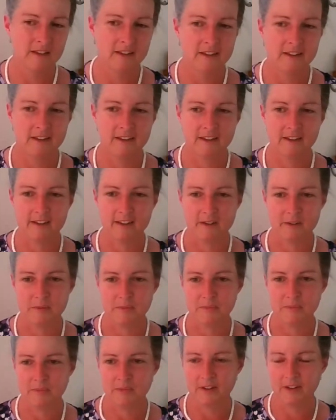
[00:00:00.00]

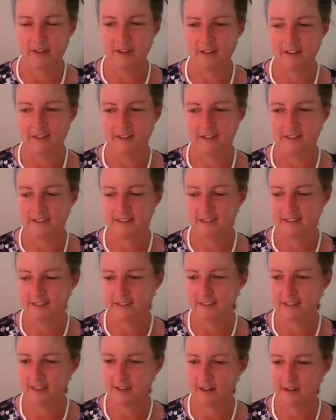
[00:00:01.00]
And
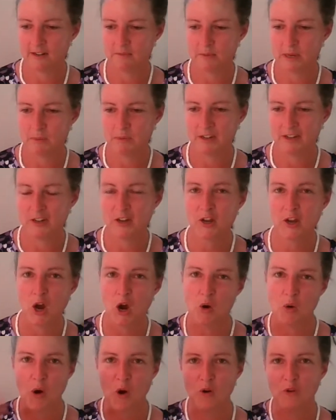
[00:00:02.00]
I thought I'd maybe
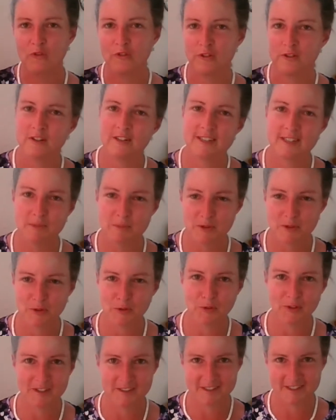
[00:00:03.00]
go over some of the
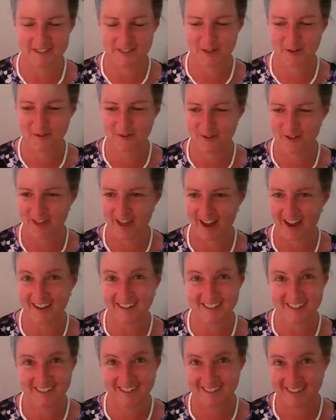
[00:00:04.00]
reasons for
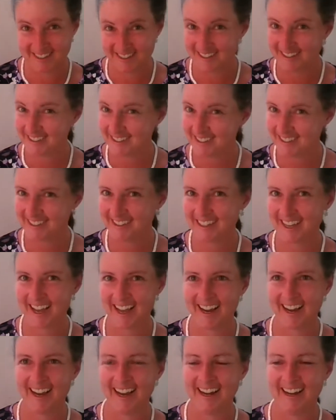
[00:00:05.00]
that
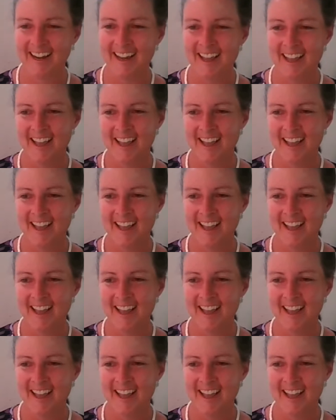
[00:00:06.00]
today.